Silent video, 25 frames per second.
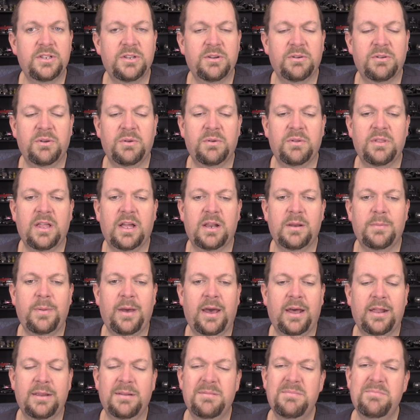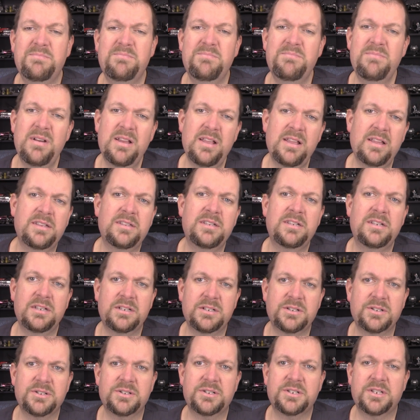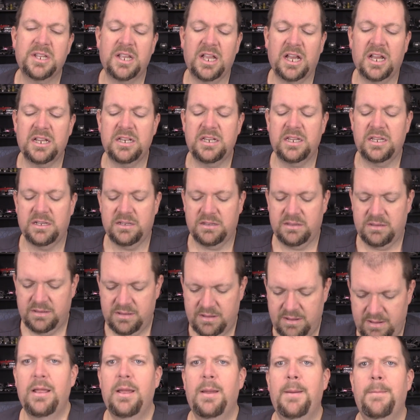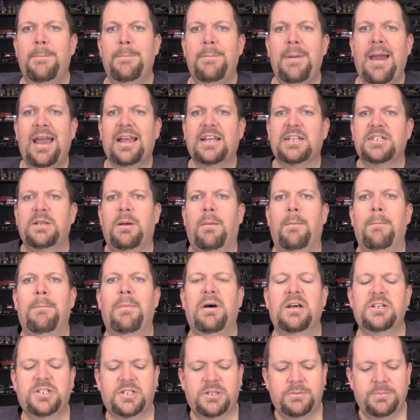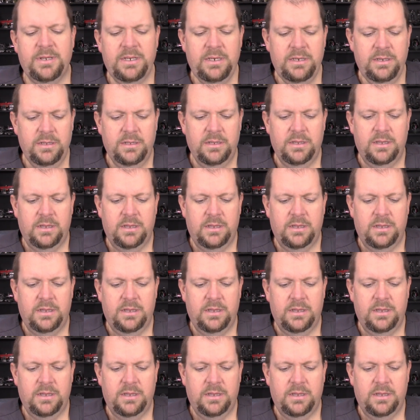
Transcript: Don't know a lot about it, but it's an interesting idea. Max Musterman.